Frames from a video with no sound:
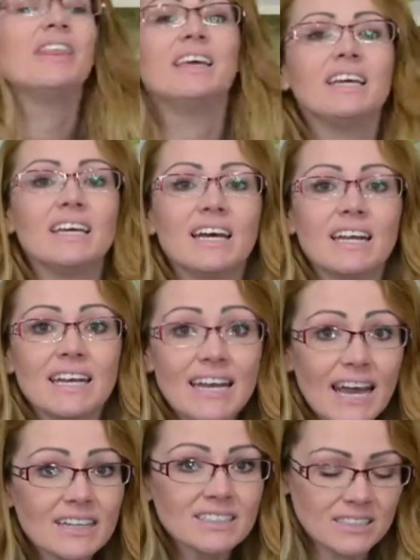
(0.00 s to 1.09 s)
The
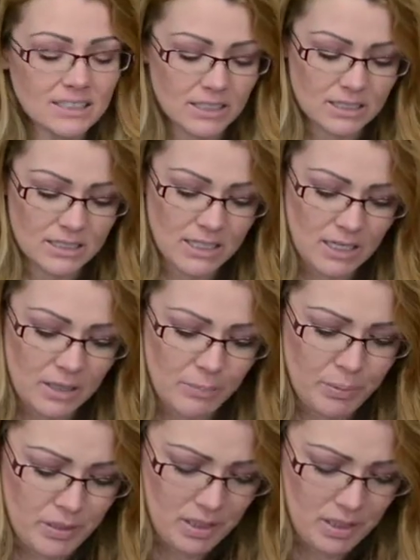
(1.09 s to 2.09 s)
next tip